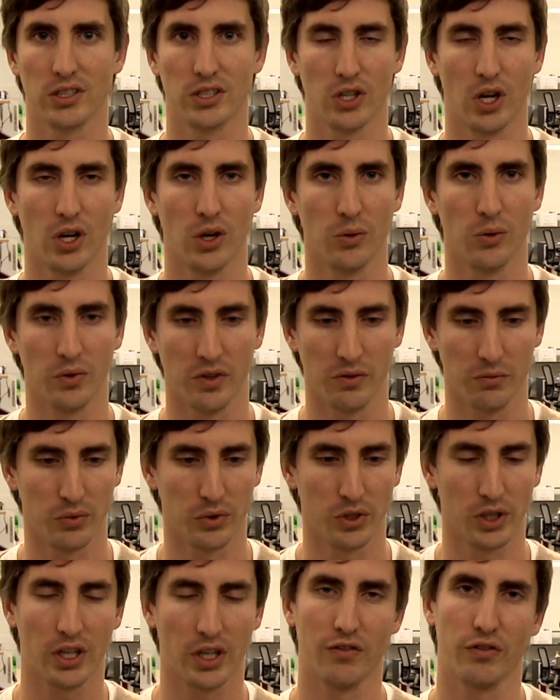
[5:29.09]
So we,
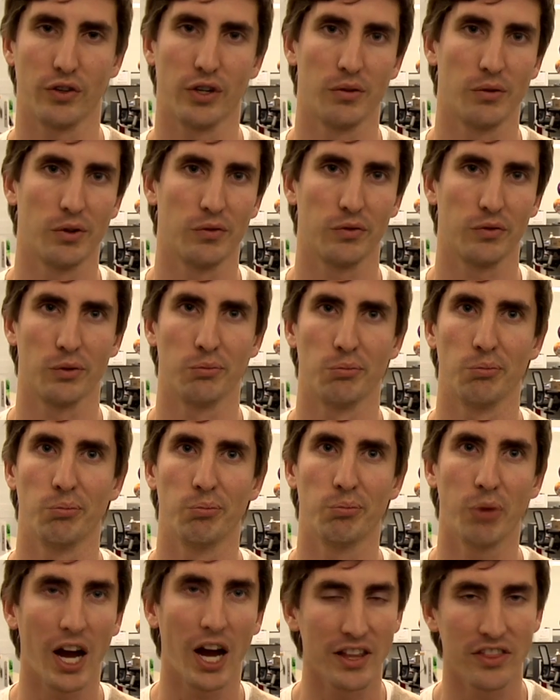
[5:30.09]
are looking for anyone from
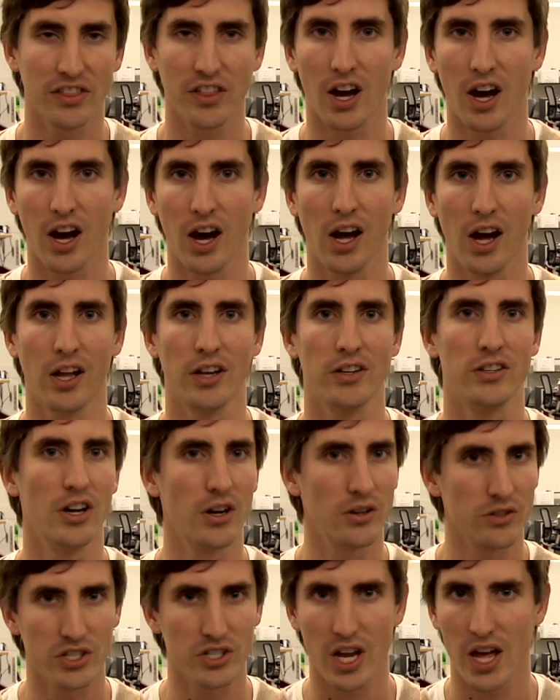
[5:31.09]
Python,
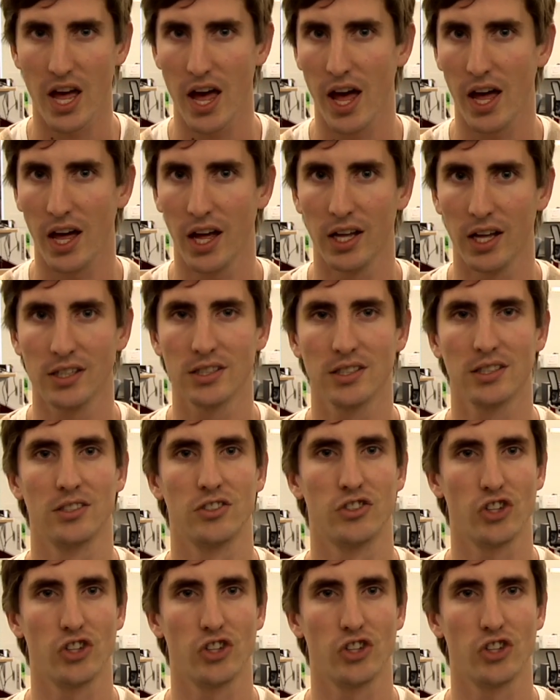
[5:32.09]
Node.js,